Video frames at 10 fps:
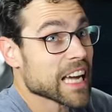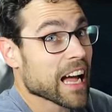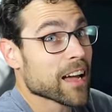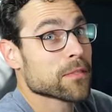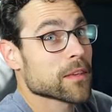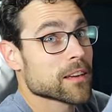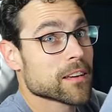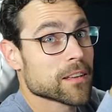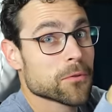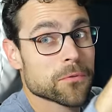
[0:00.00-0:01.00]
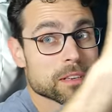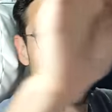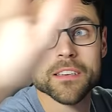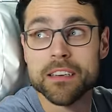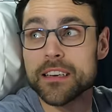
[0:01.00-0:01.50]
I think, you know,
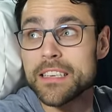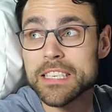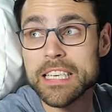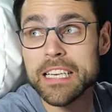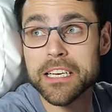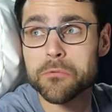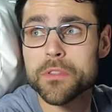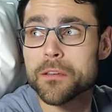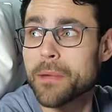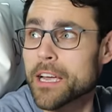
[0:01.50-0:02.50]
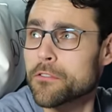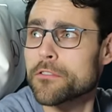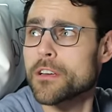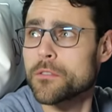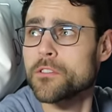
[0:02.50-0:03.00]
this ceiling with the
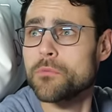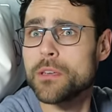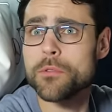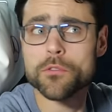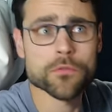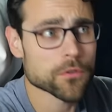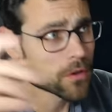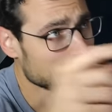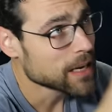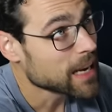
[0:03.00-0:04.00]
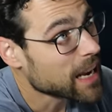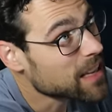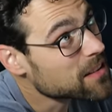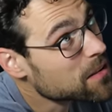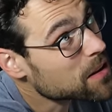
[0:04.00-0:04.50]
microfiber is really beautiful,
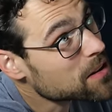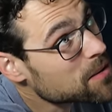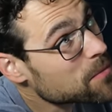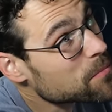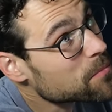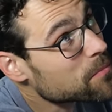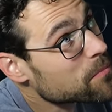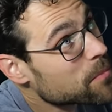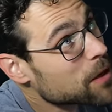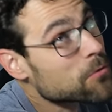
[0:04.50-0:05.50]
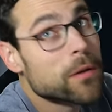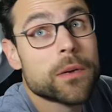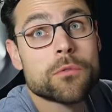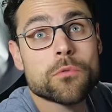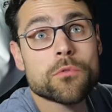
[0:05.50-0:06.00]
and this
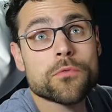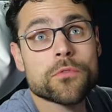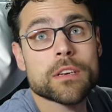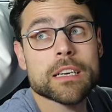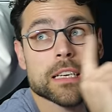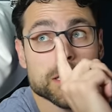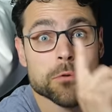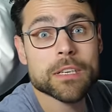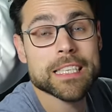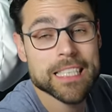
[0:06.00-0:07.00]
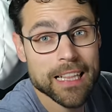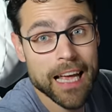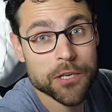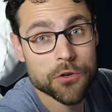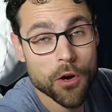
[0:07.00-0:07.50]
panoramic roof you can still
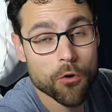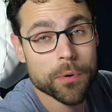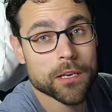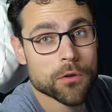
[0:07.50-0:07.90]
actually open.